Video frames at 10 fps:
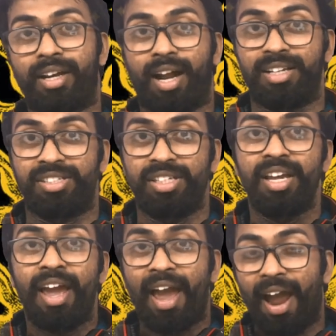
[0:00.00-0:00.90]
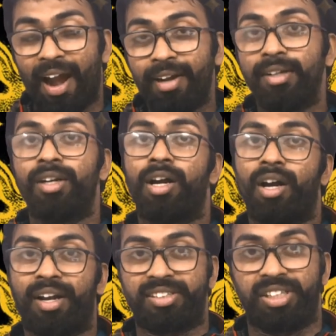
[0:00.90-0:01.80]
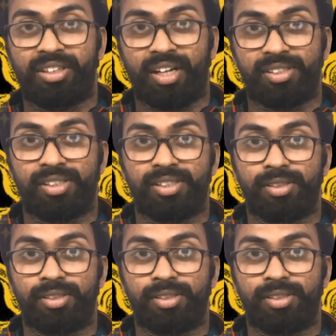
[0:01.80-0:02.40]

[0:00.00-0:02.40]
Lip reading: Rashi and nakshatras.